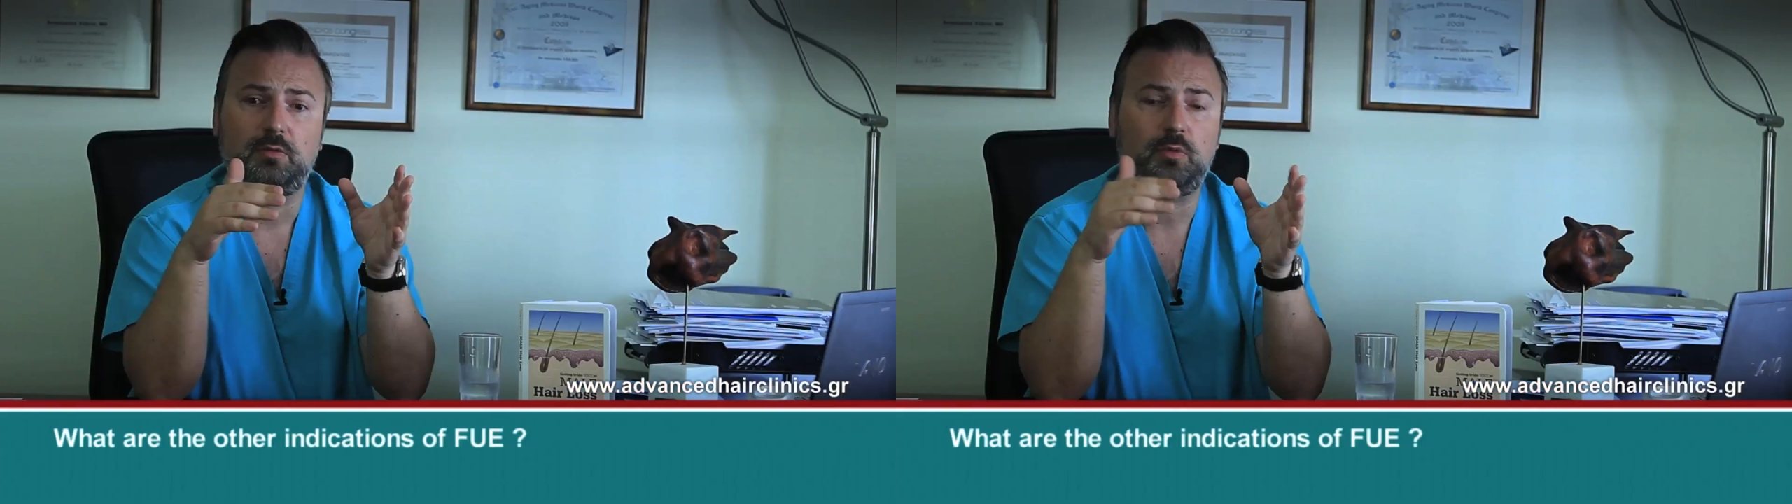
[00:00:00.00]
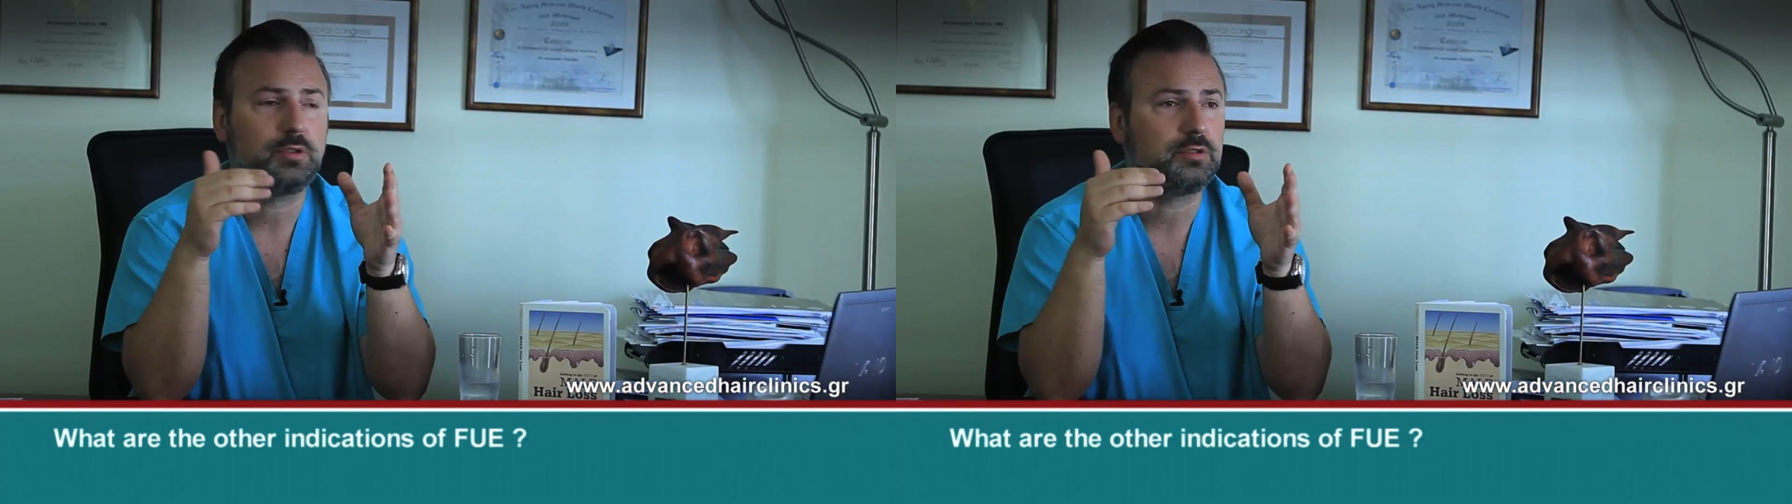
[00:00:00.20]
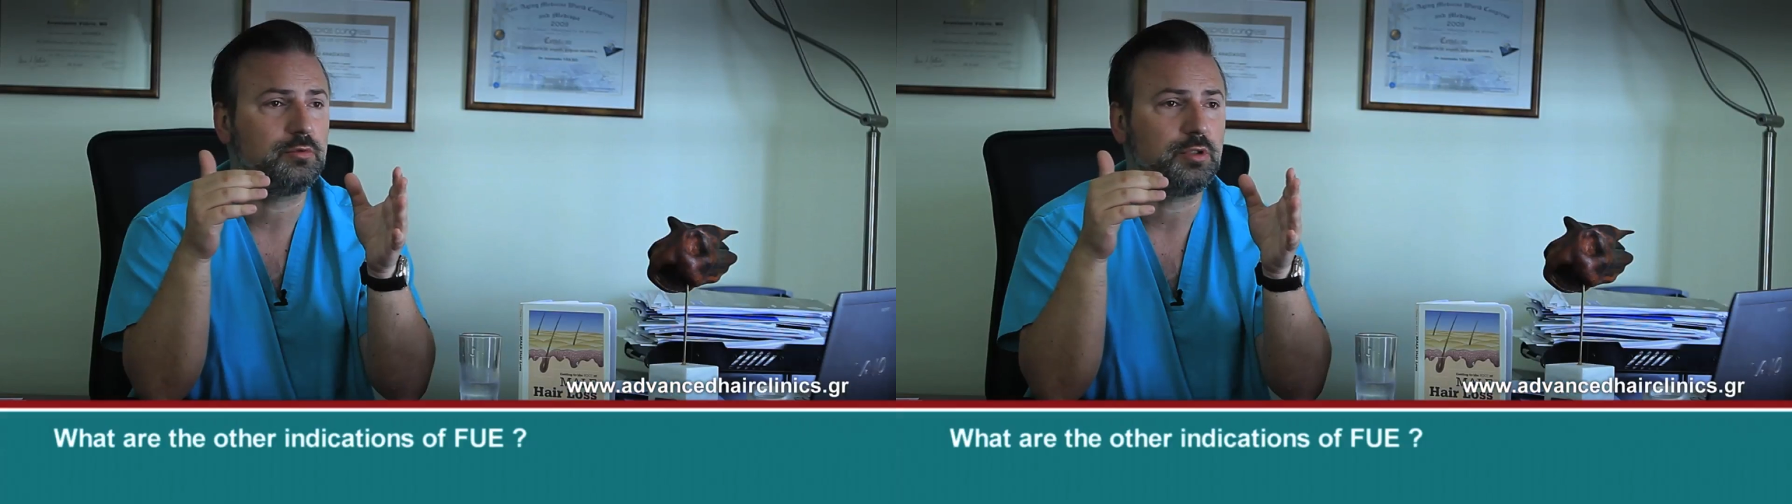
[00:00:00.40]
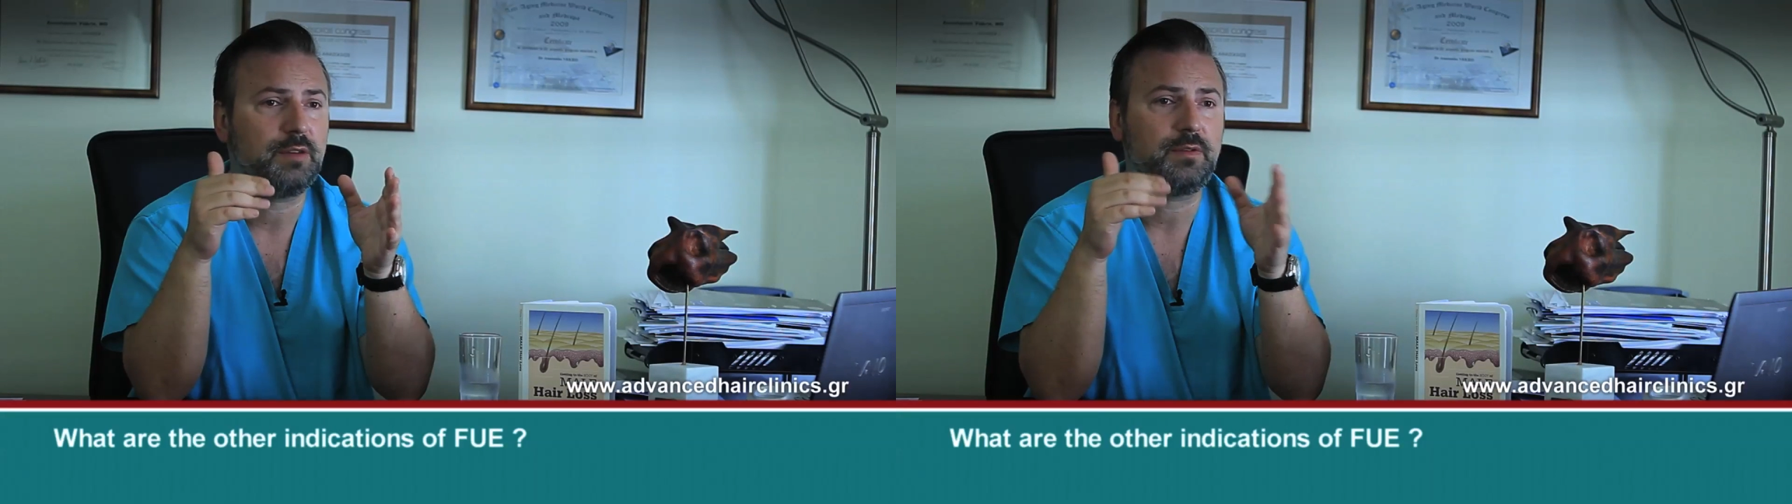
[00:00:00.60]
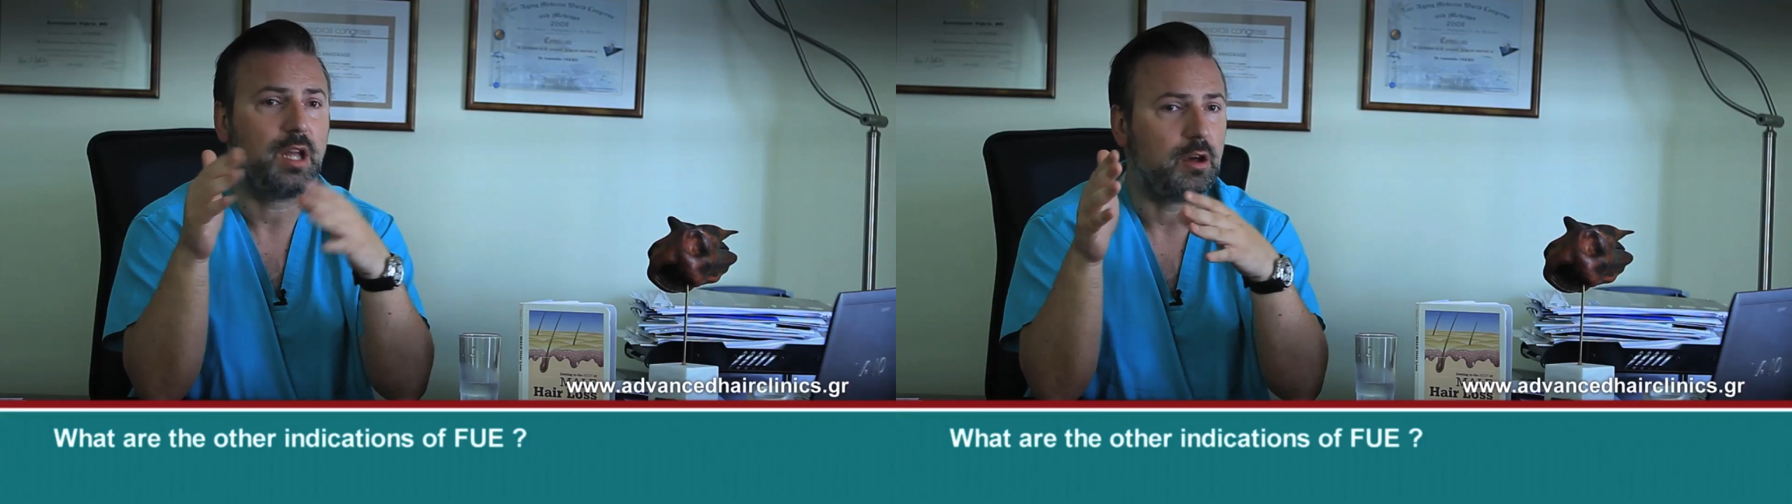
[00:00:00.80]
want to
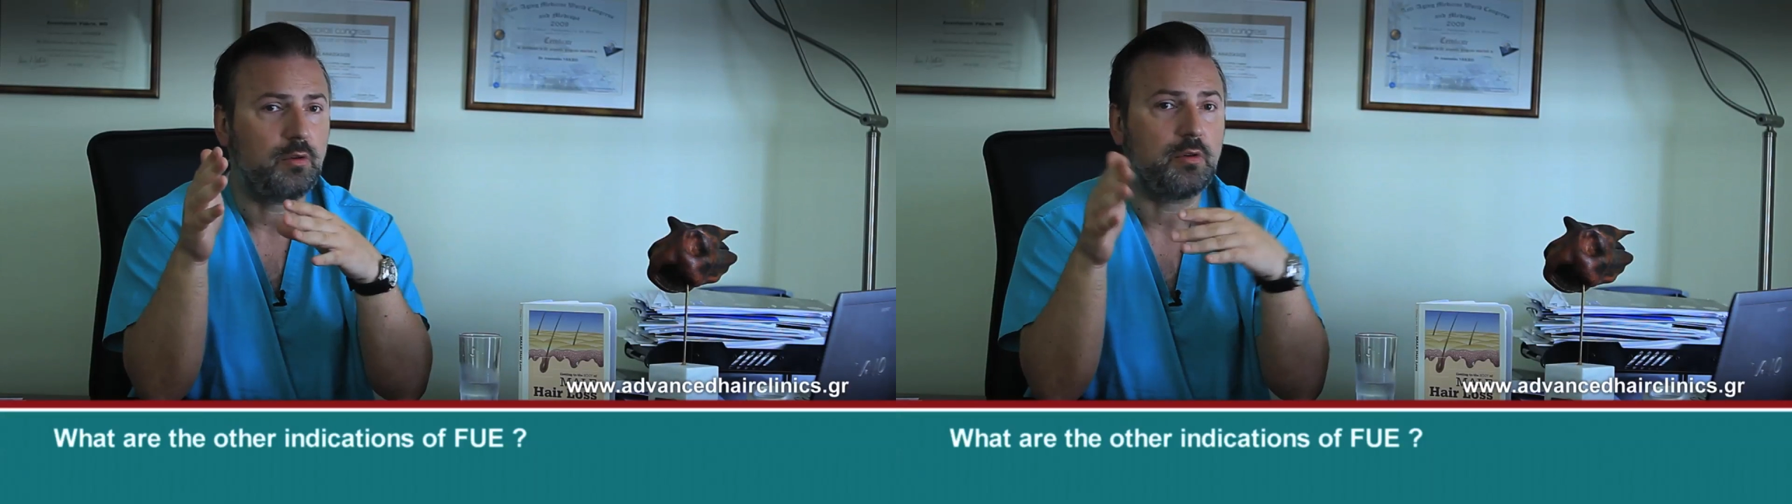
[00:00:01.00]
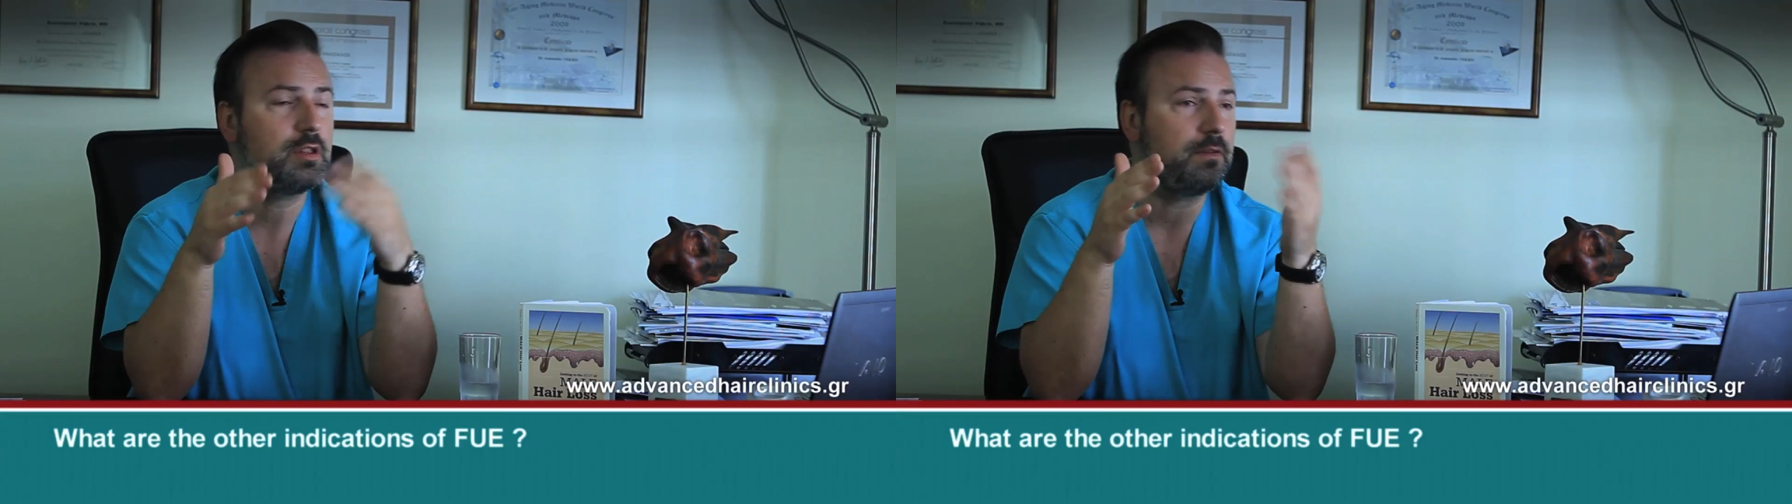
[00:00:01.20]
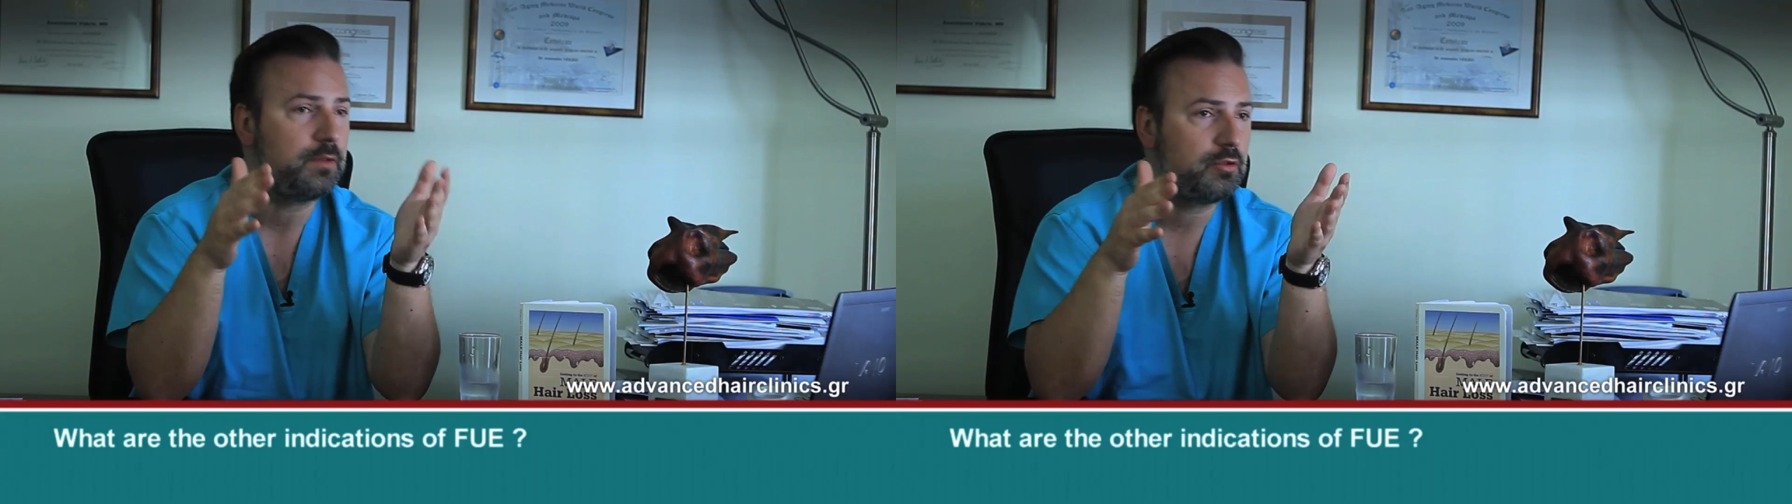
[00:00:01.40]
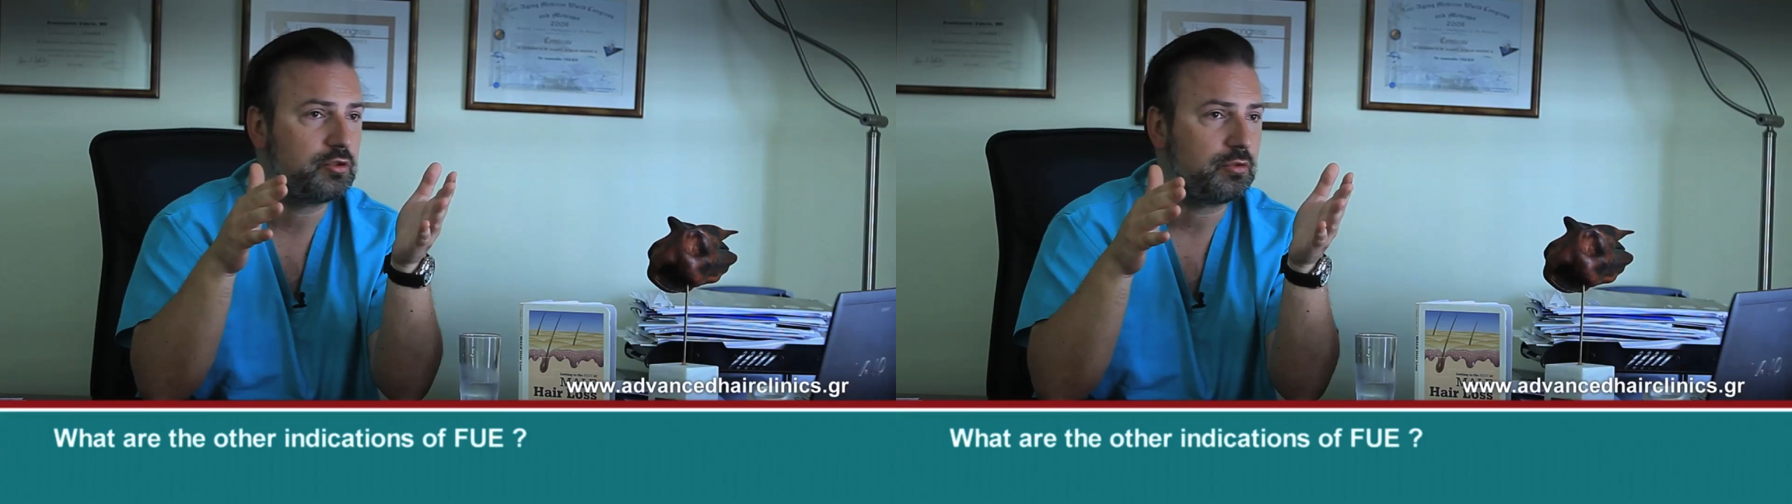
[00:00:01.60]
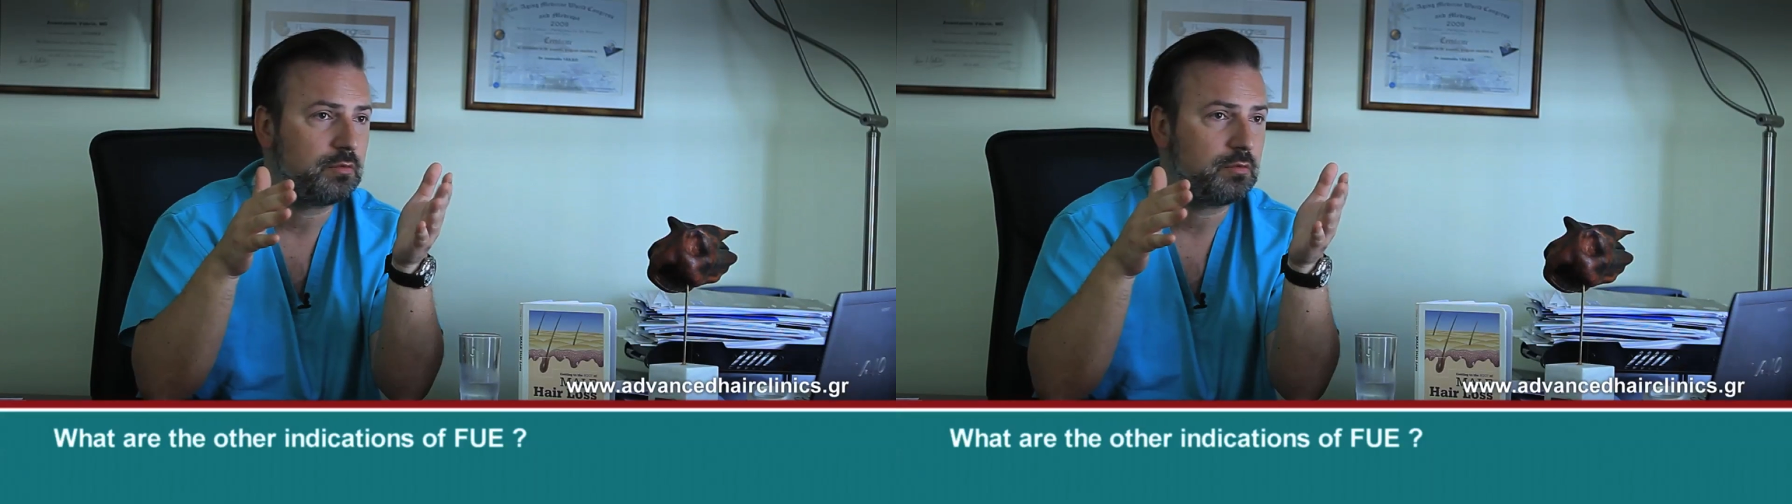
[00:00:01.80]
have now, or in the future,